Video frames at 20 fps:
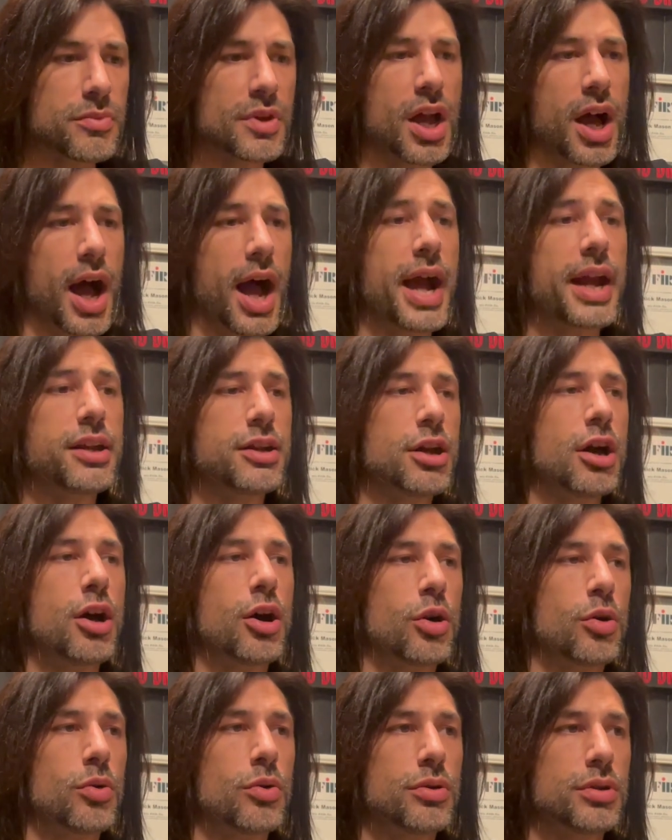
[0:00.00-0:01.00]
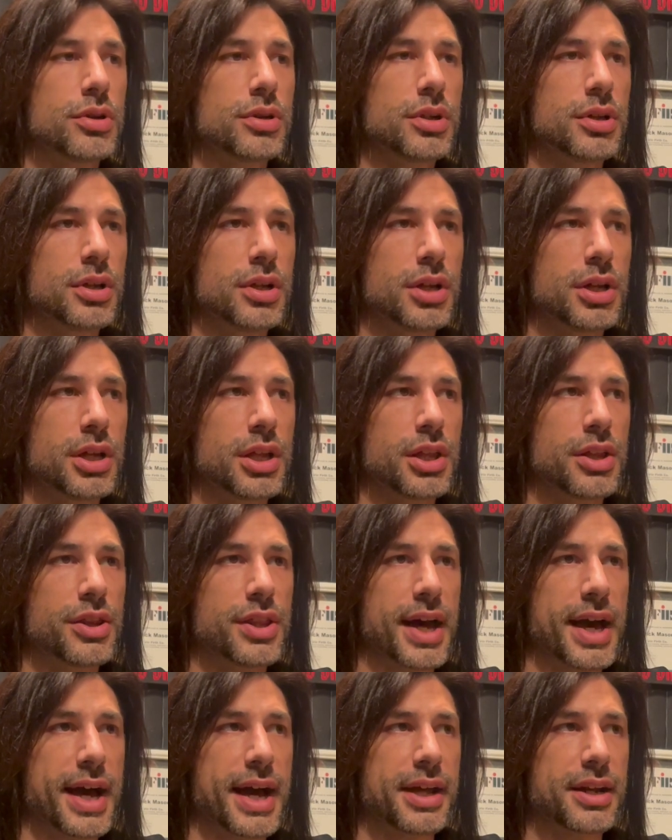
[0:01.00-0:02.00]
I know
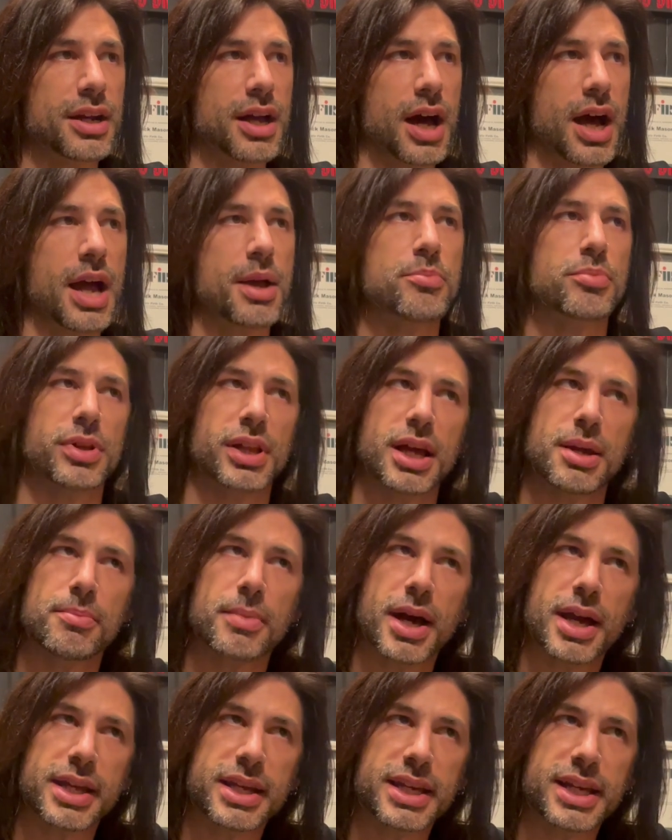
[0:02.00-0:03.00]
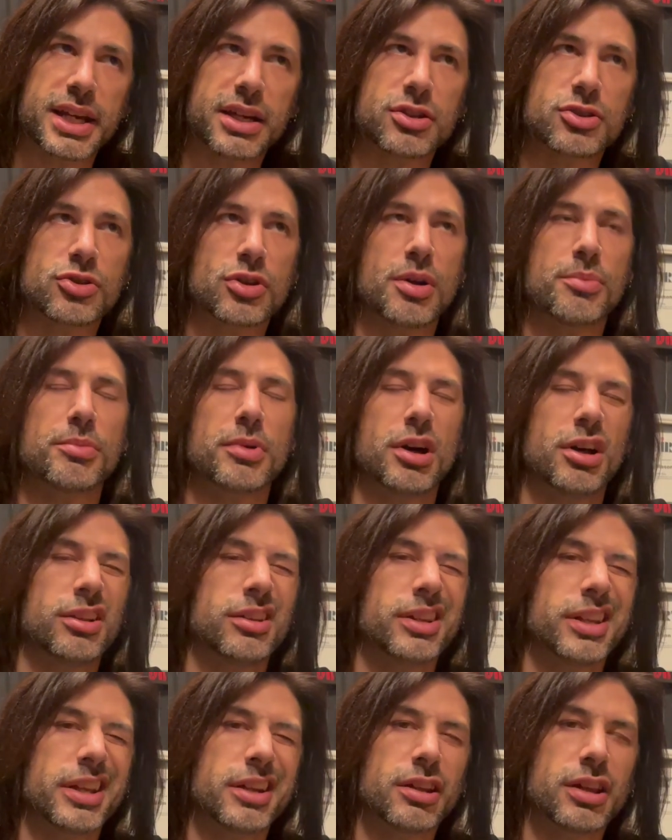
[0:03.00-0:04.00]
that I play my kick drum a
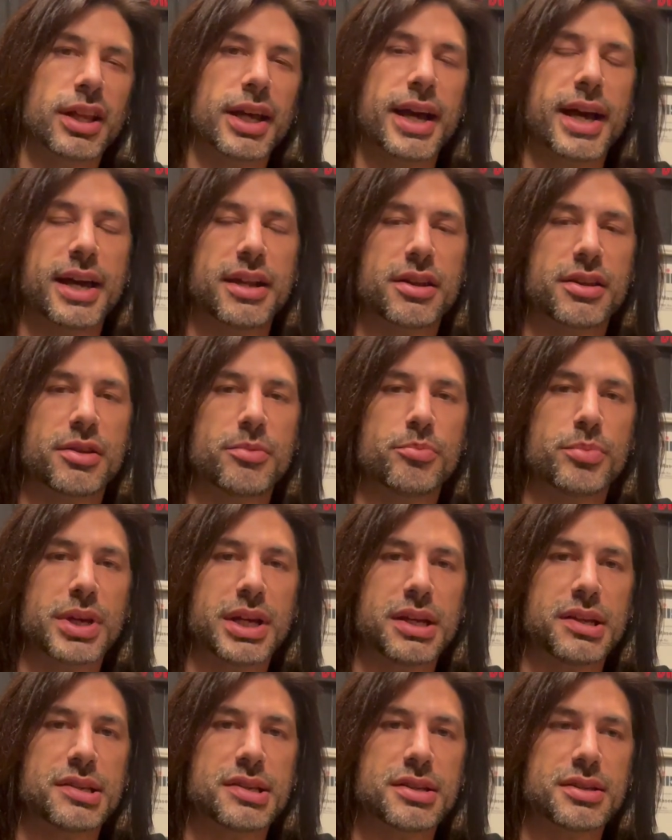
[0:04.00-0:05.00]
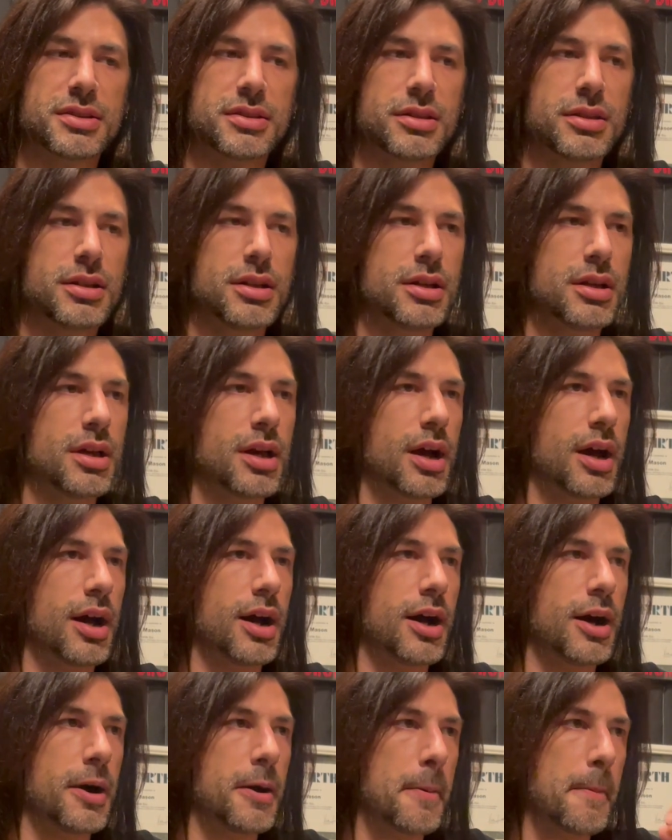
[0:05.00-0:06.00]
little ahead of the beat.
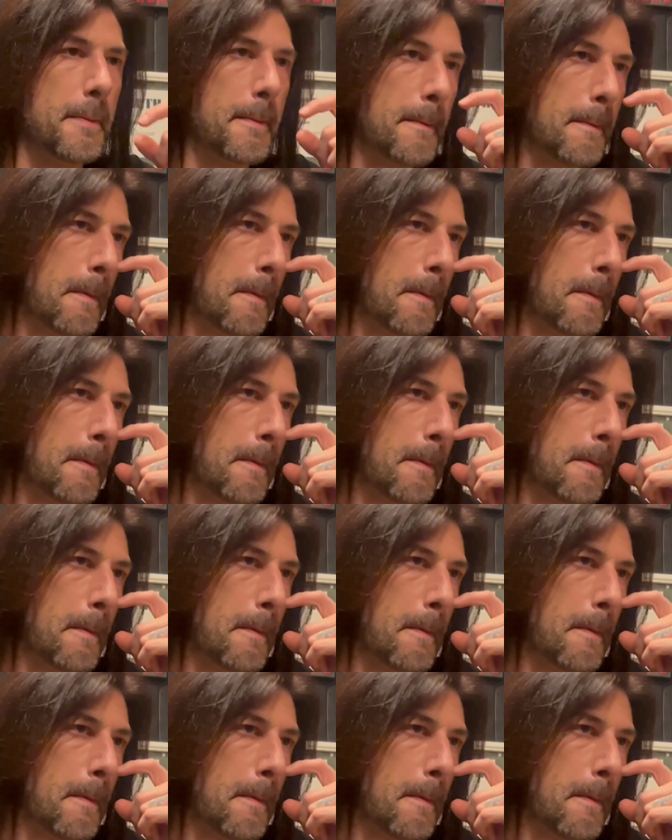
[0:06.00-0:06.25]
Um,